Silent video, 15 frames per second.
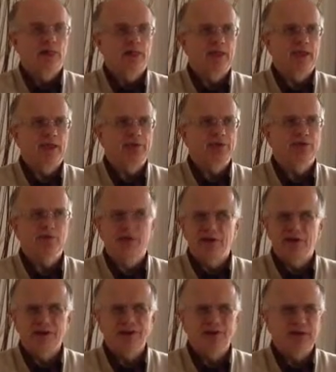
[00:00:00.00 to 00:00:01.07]
And so to
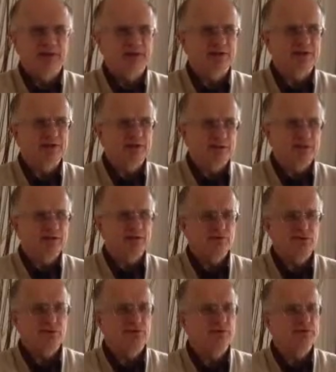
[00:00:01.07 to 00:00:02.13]
understand that some of those
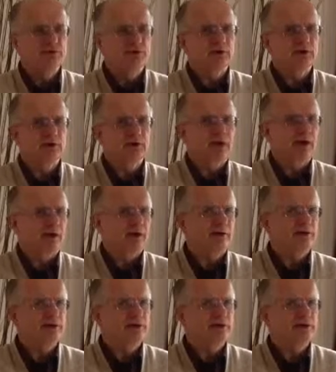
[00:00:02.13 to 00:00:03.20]
strict limits are going to be
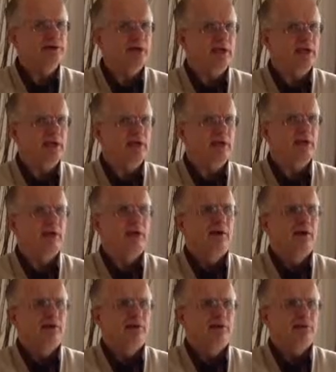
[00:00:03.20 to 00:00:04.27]
hard to maintain
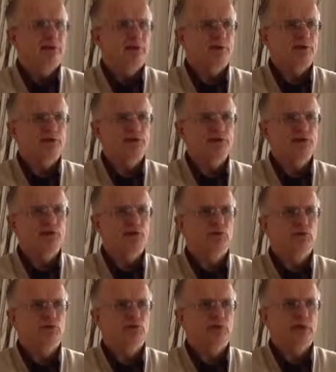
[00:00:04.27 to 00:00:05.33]
throughout the course of your
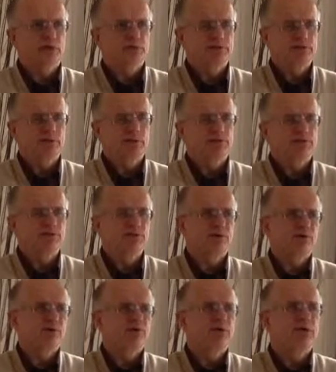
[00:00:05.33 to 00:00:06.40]
whole child's life.
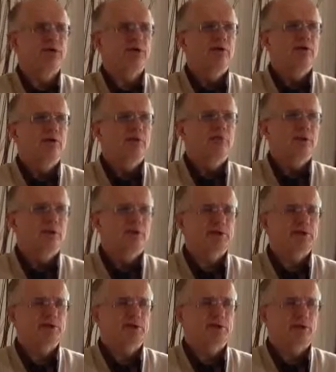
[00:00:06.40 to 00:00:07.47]
So what am I
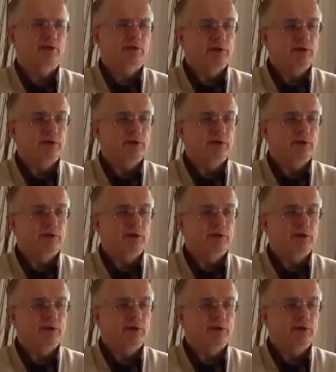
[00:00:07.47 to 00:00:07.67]
saying here?